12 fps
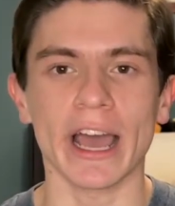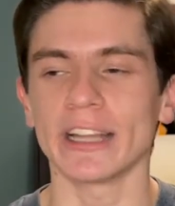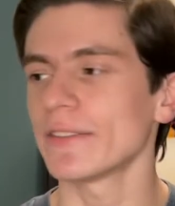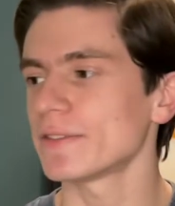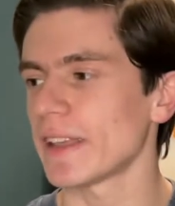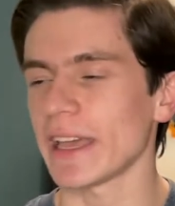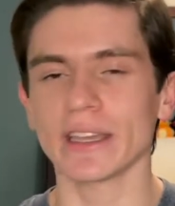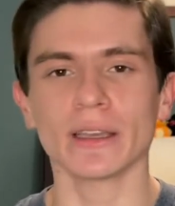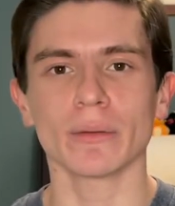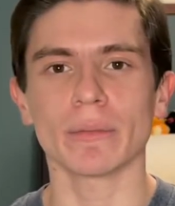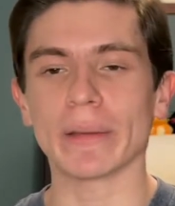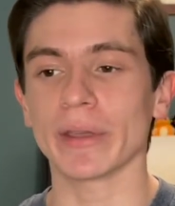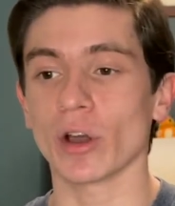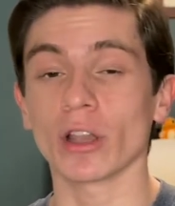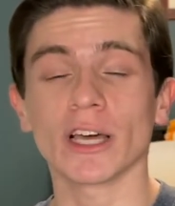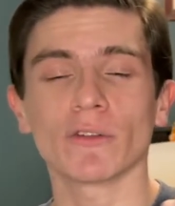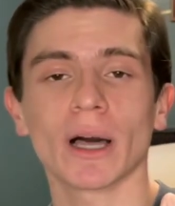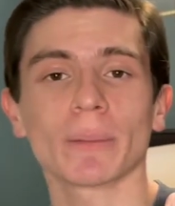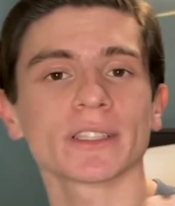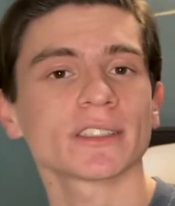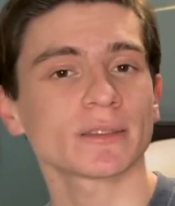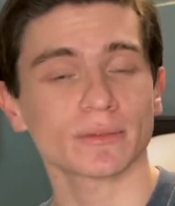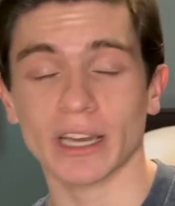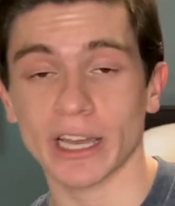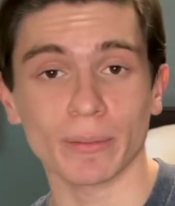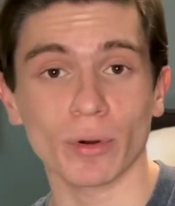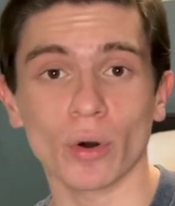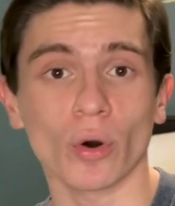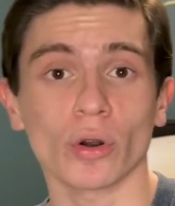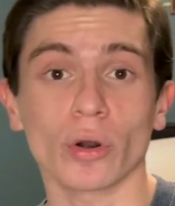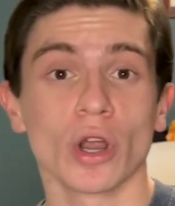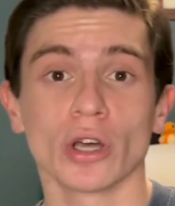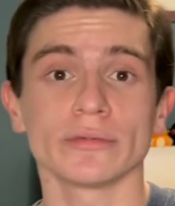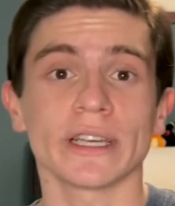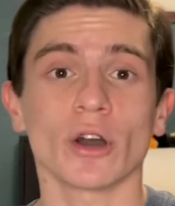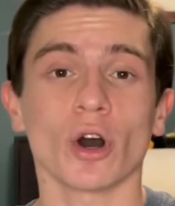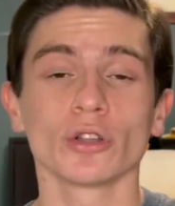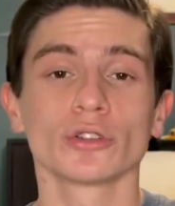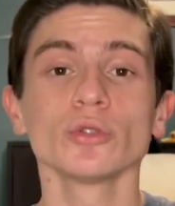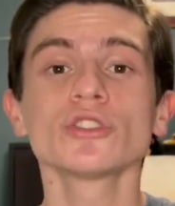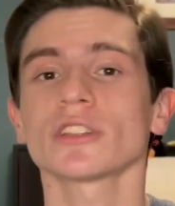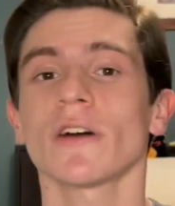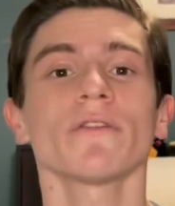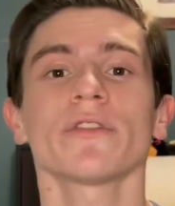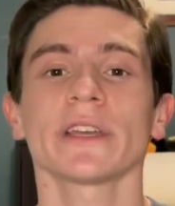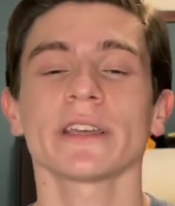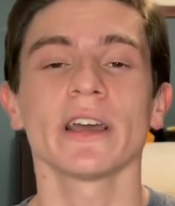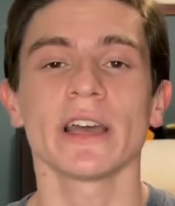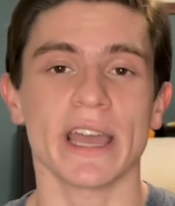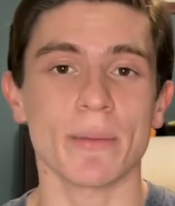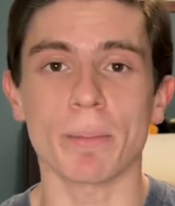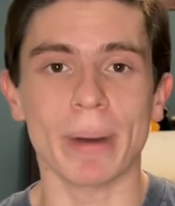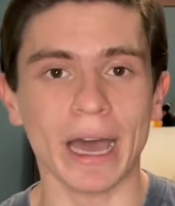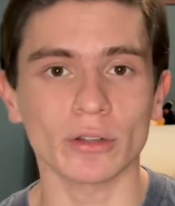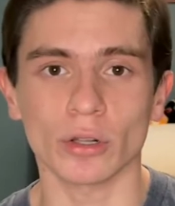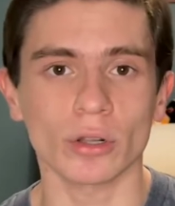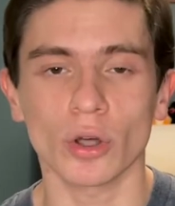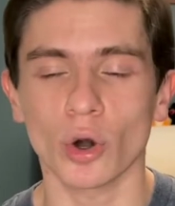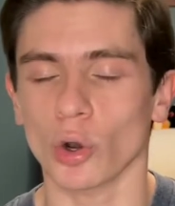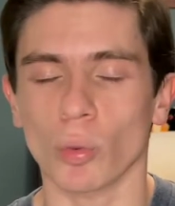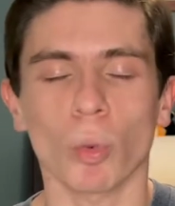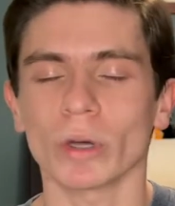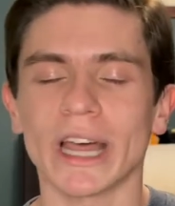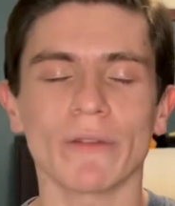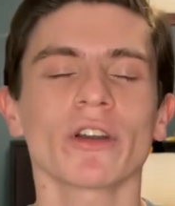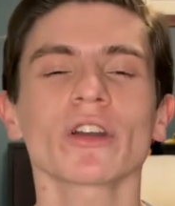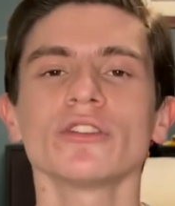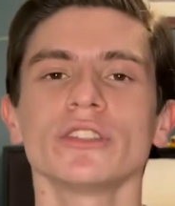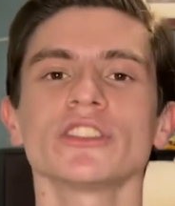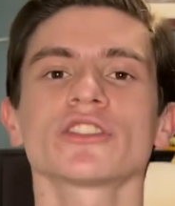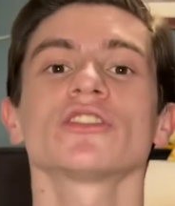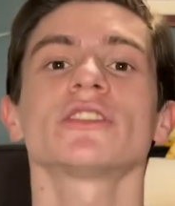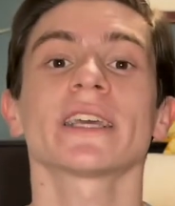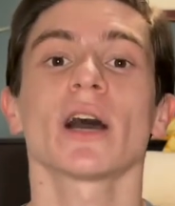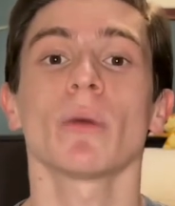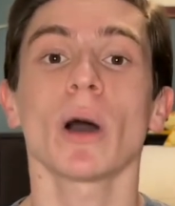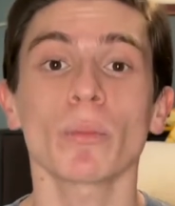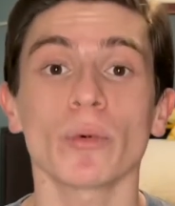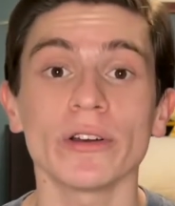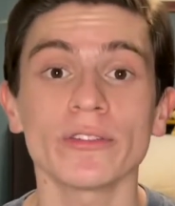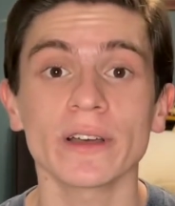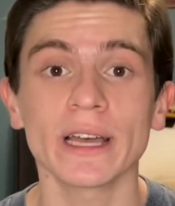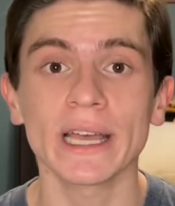And if they maybe all level up at the same time, or they all do something in battle, or whatever conditions they come up with,